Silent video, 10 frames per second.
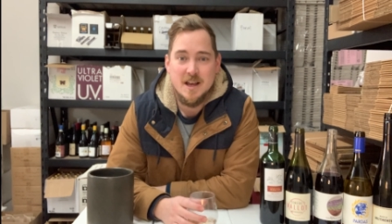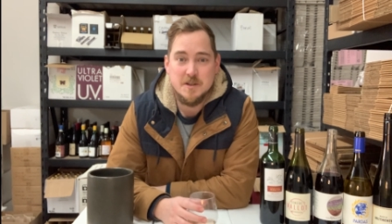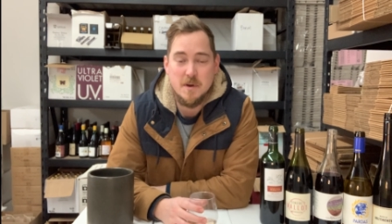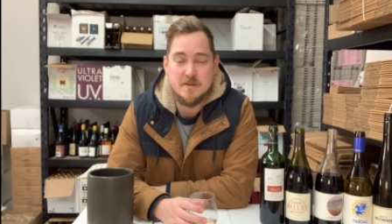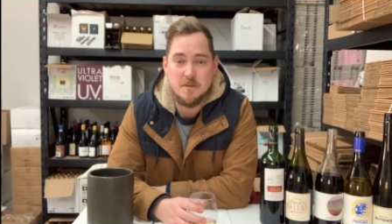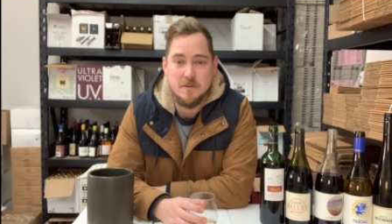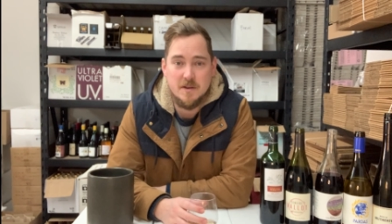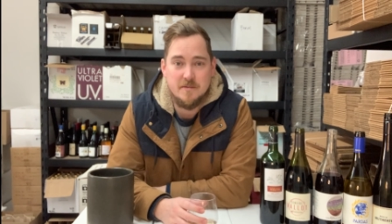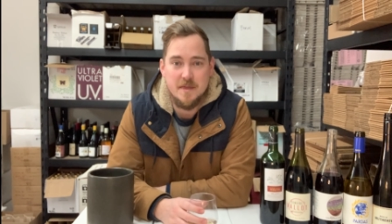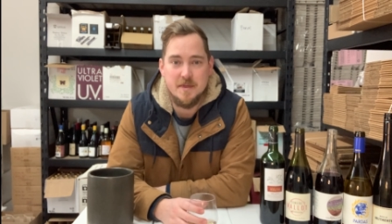So we have some really
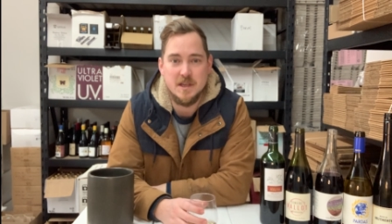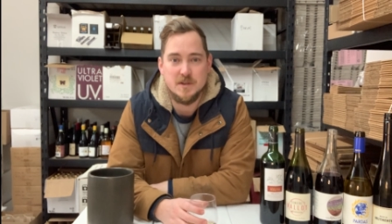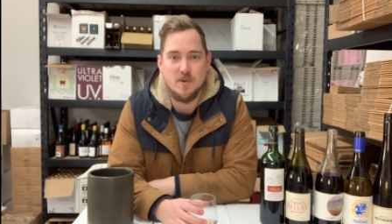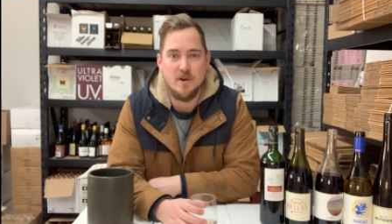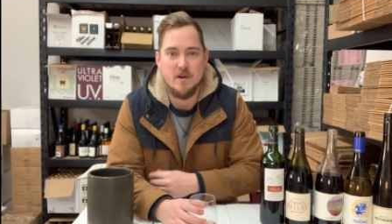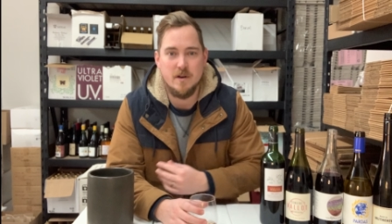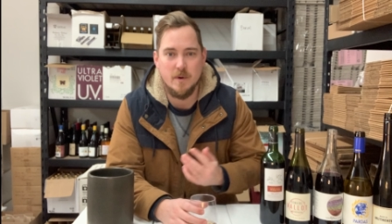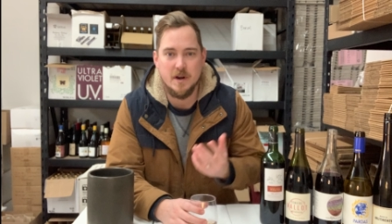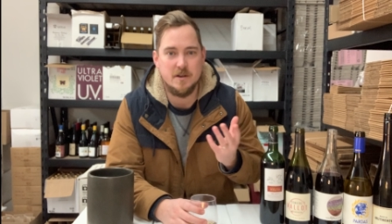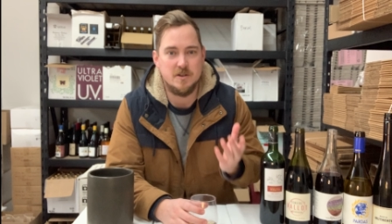fun things for you and
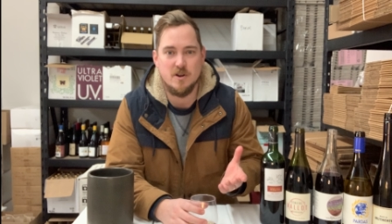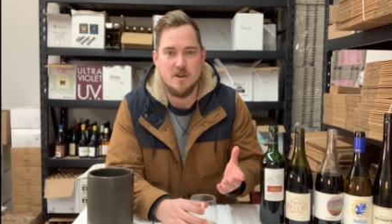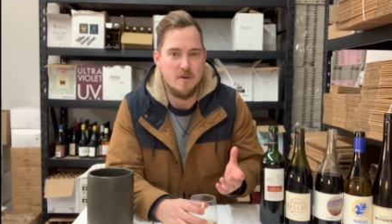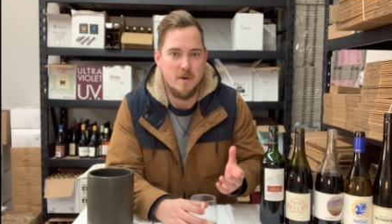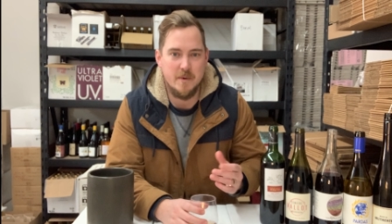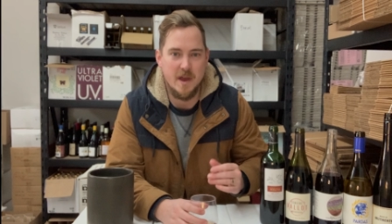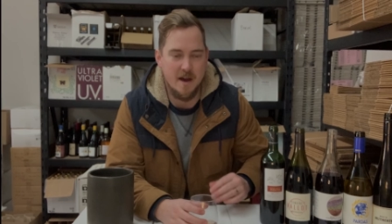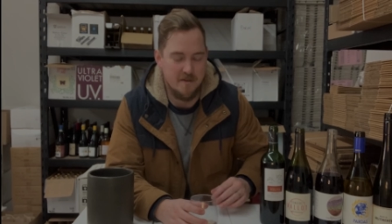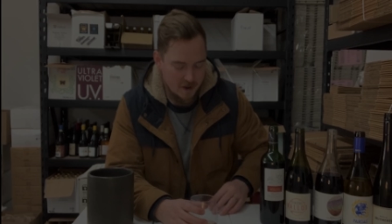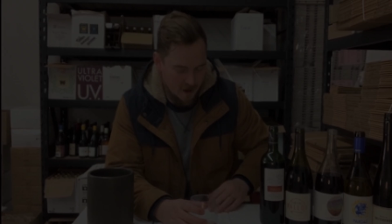wanted to show you what we have.